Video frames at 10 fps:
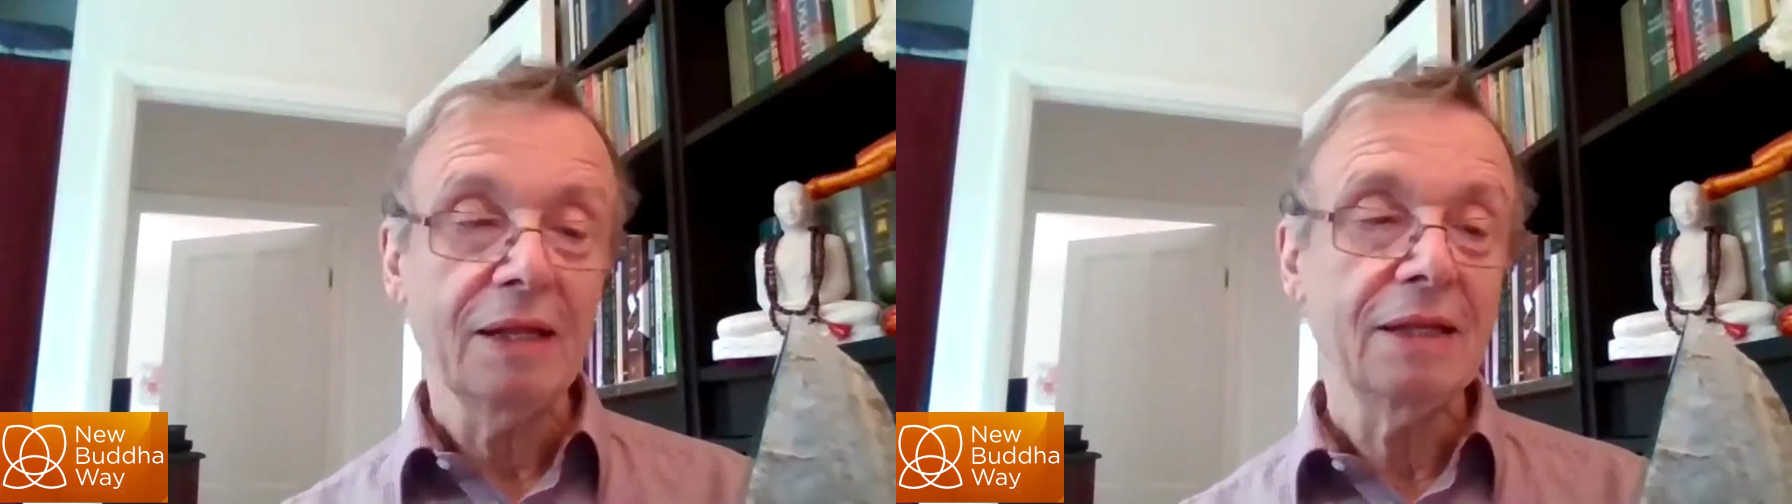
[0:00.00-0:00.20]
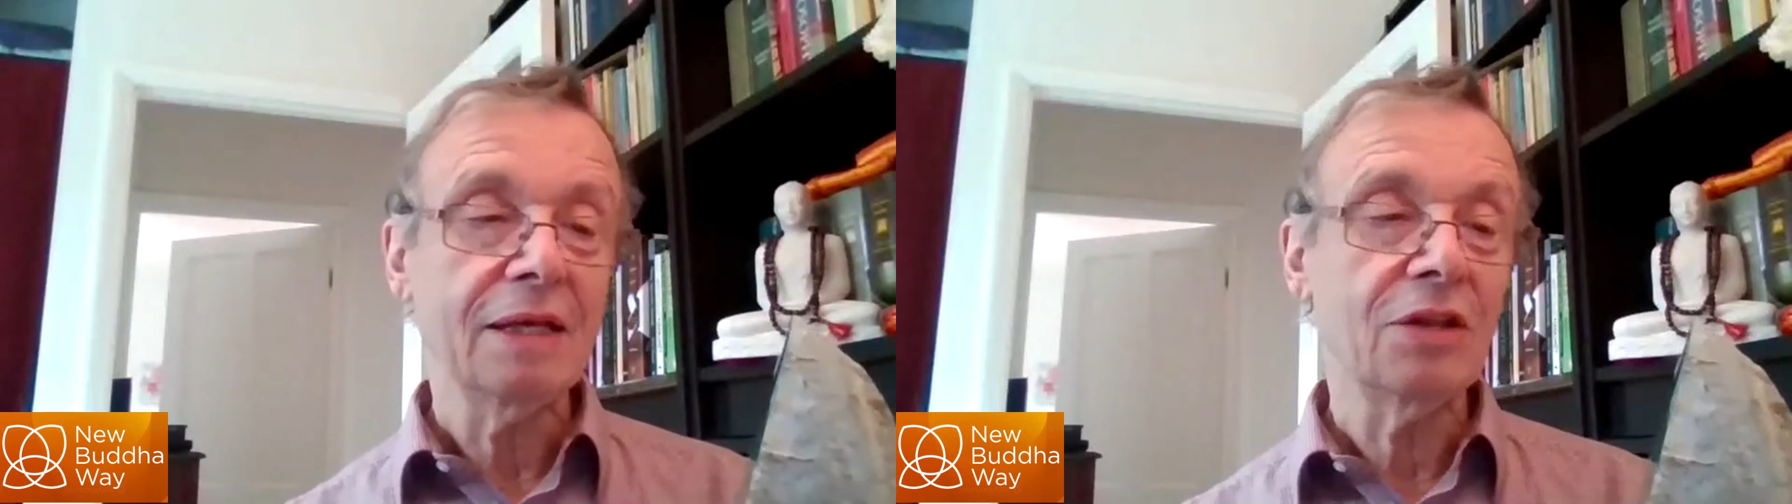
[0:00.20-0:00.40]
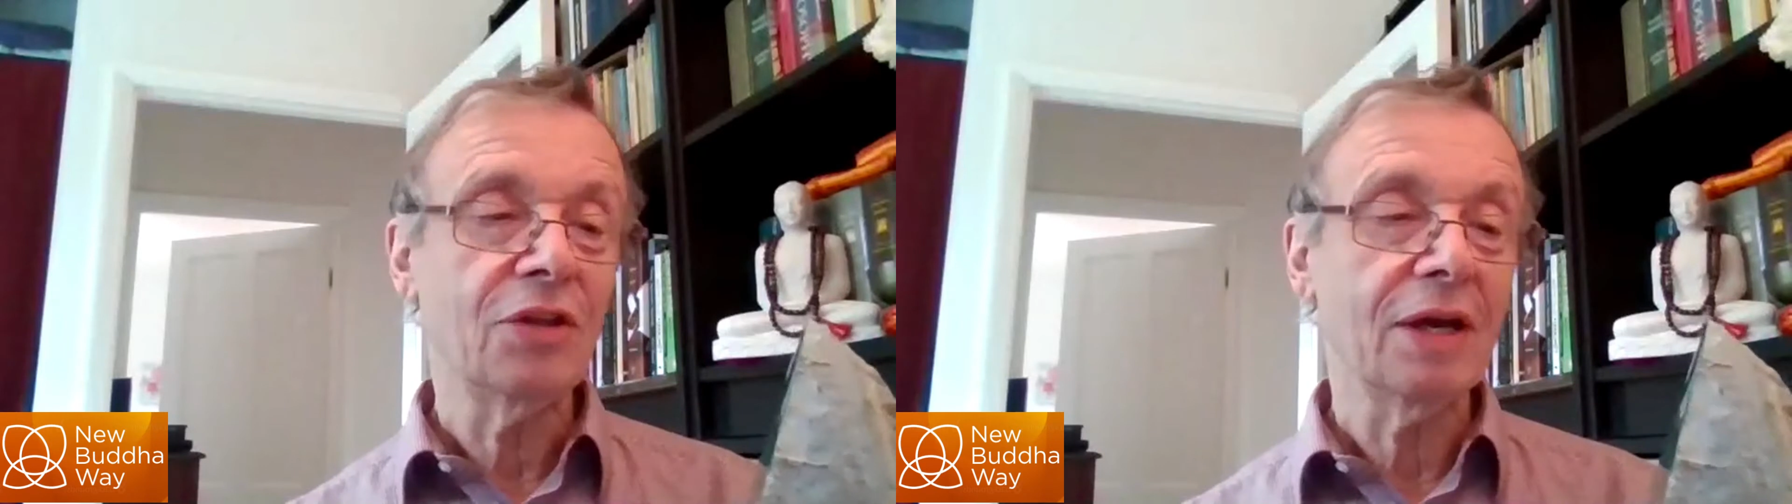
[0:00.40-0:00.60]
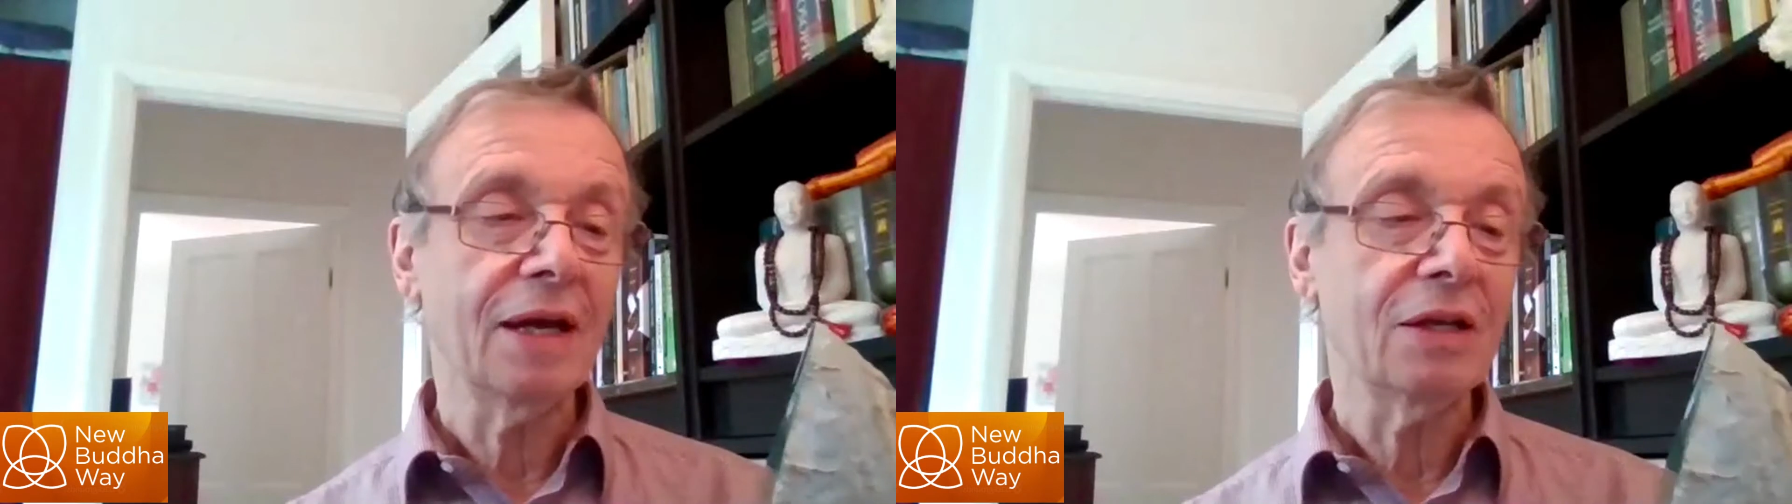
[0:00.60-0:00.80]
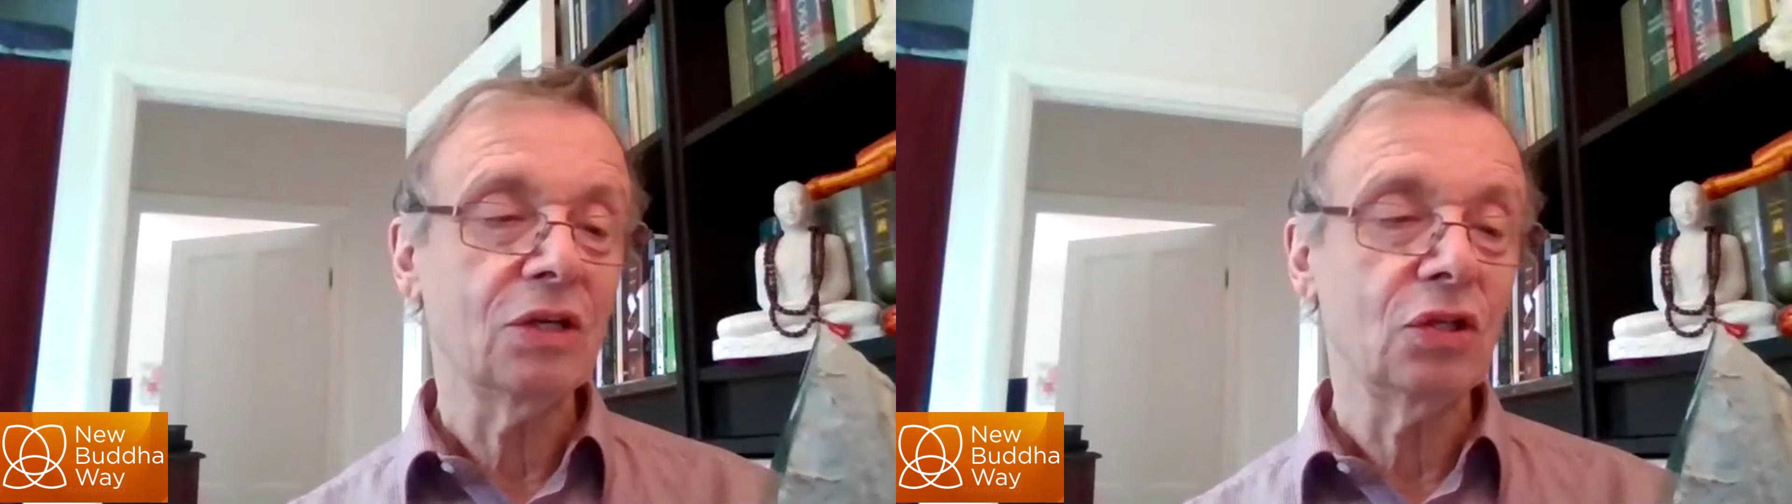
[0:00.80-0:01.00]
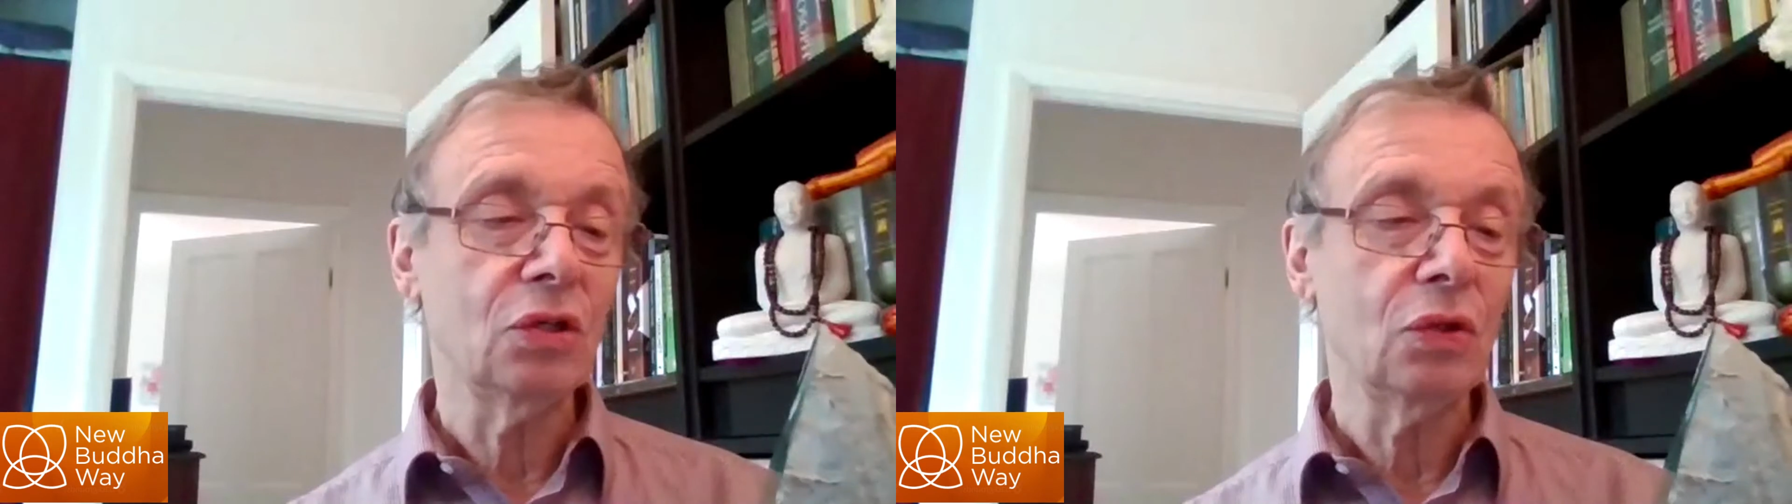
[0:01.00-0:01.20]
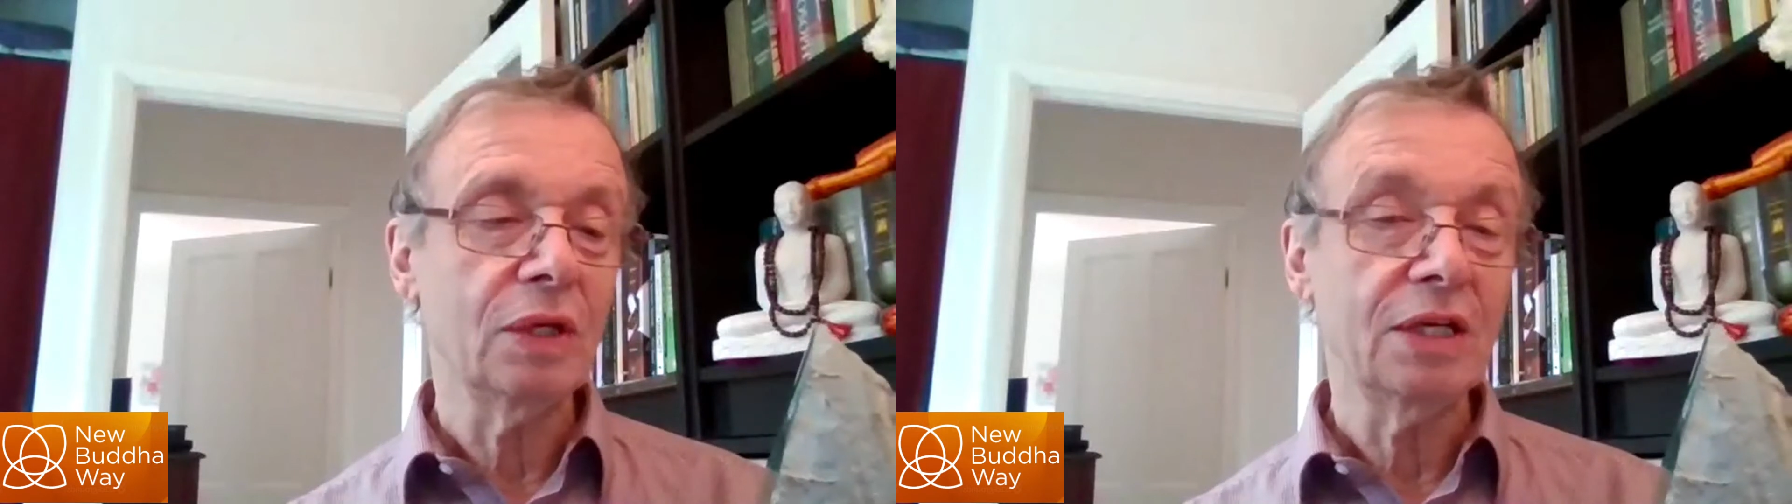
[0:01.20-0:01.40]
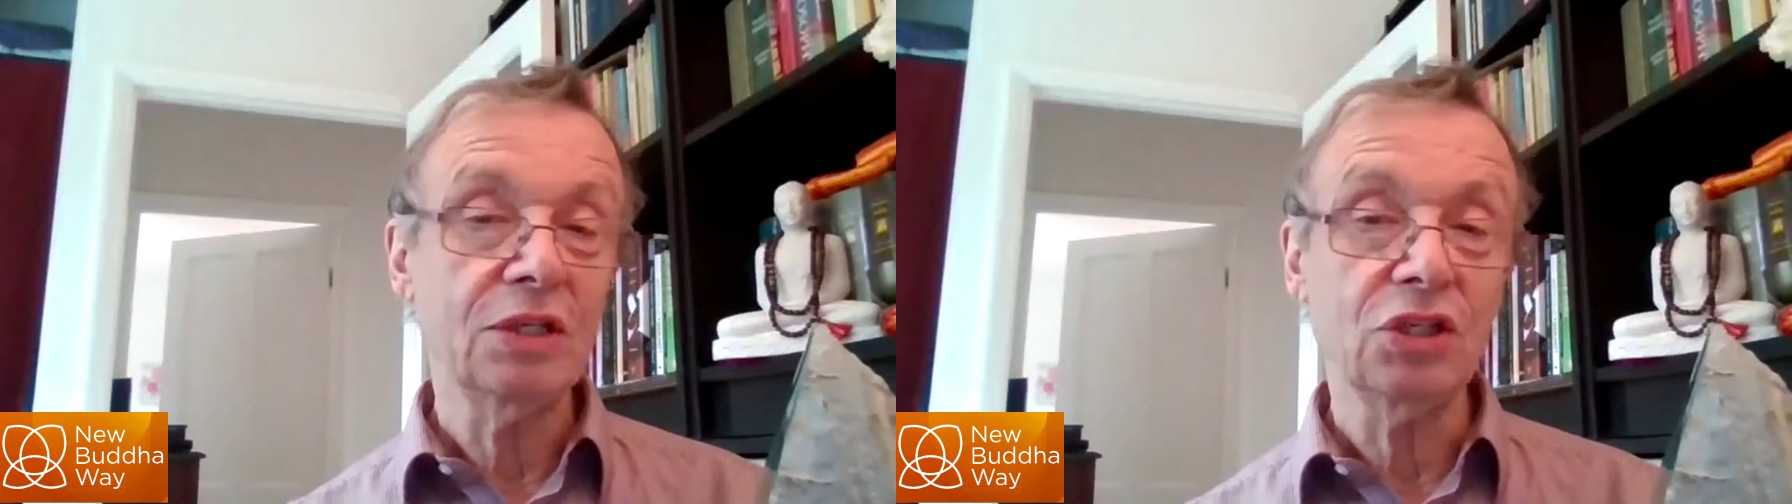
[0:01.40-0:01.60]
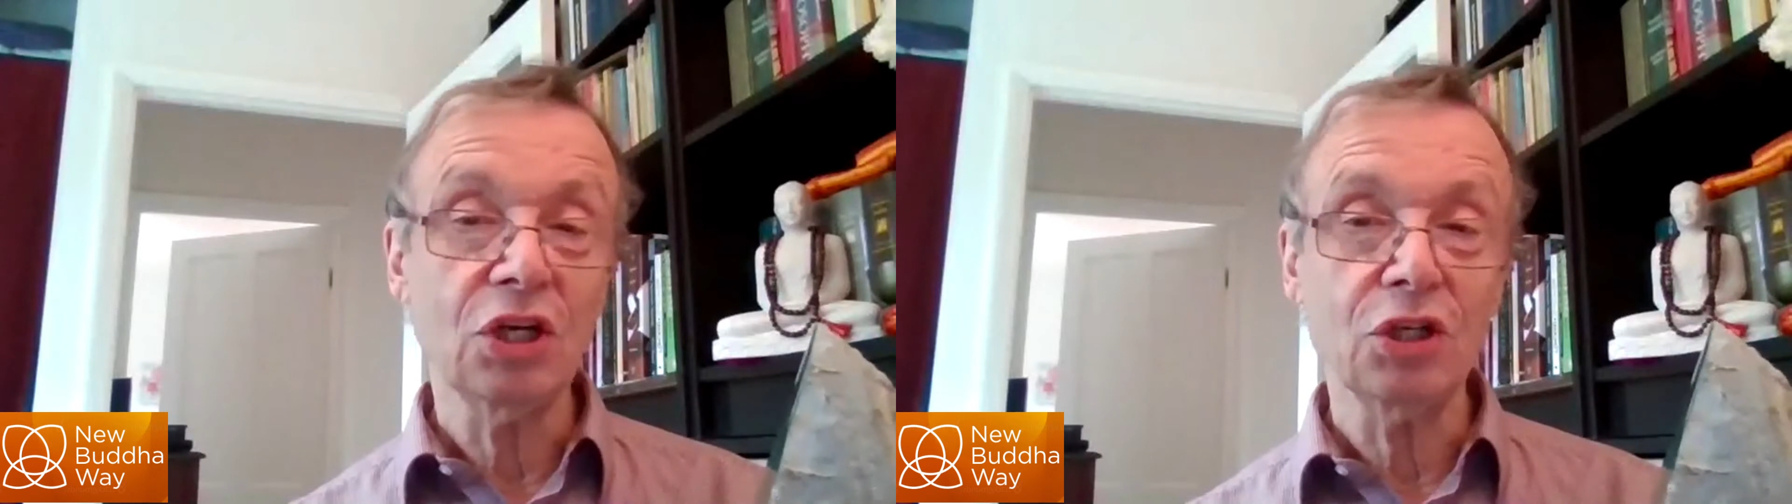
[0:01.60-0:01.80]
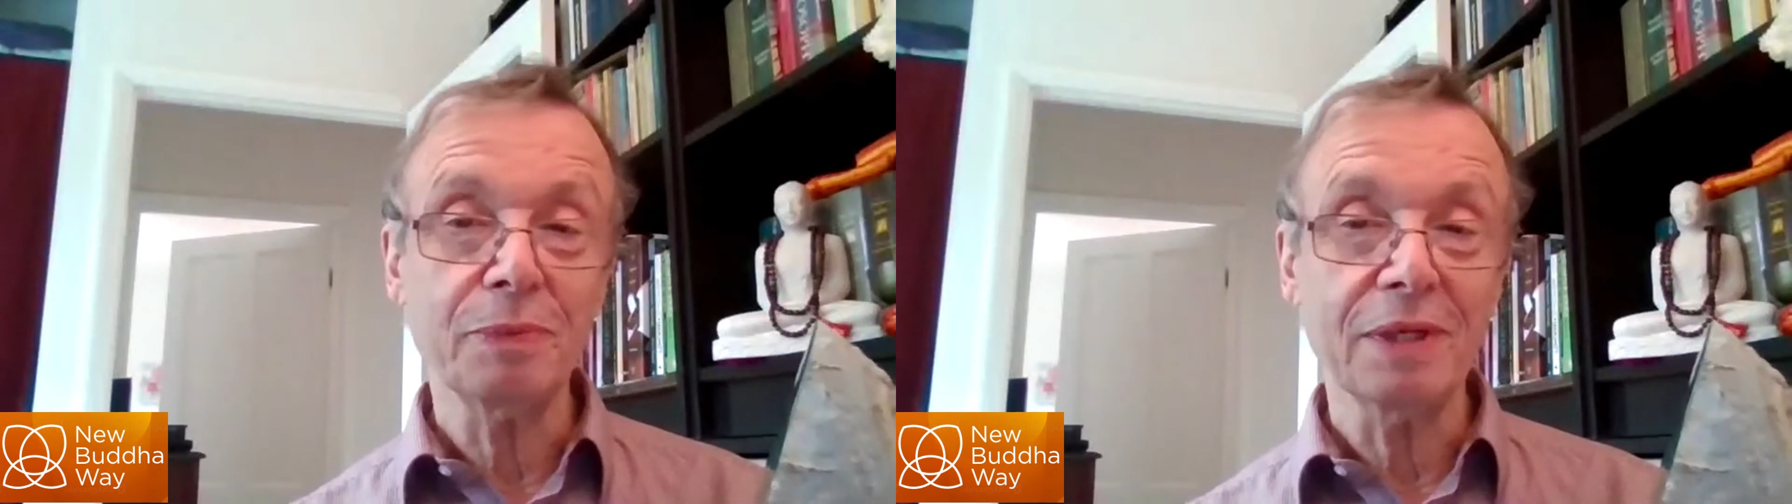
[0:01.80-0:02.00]
The other thing I can do is
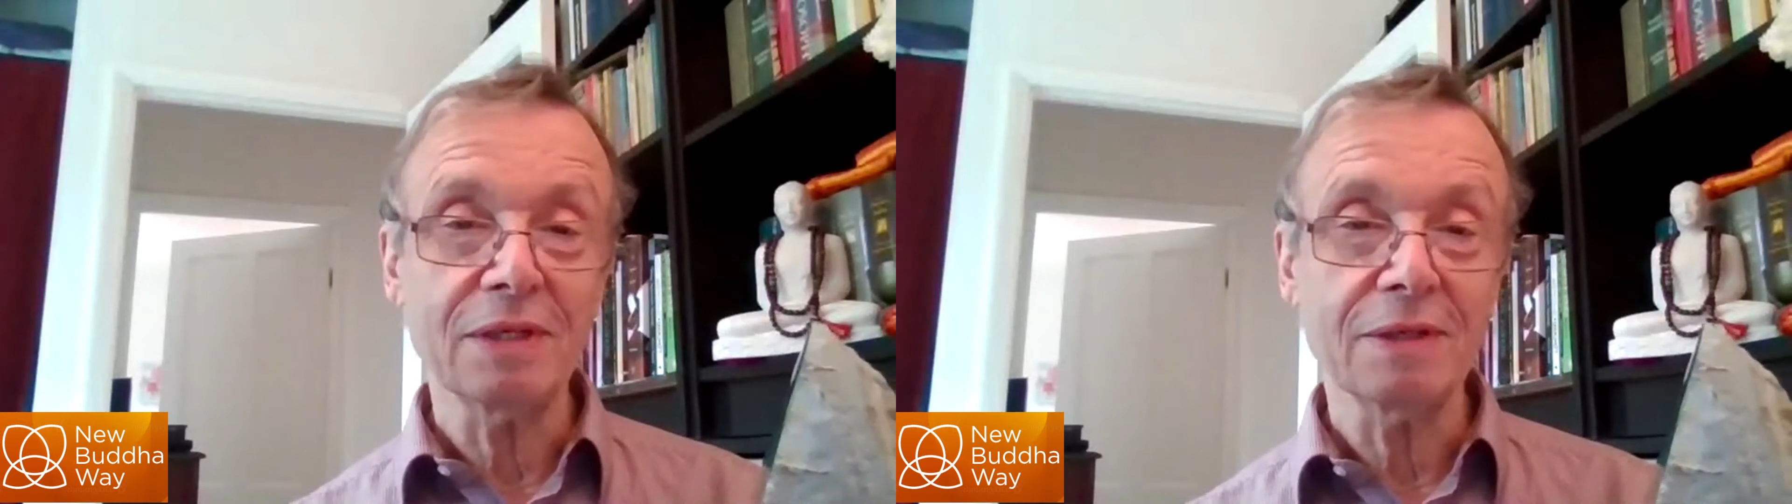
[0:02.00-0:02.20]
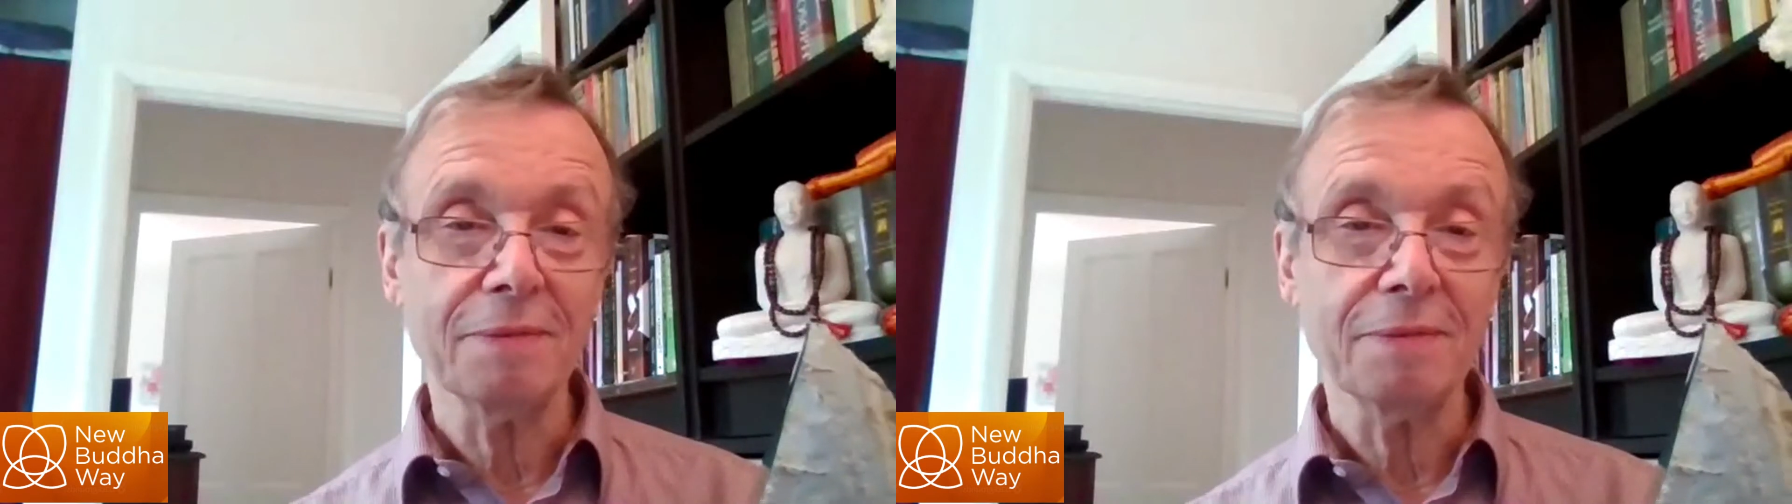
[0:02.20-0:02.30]
judgment,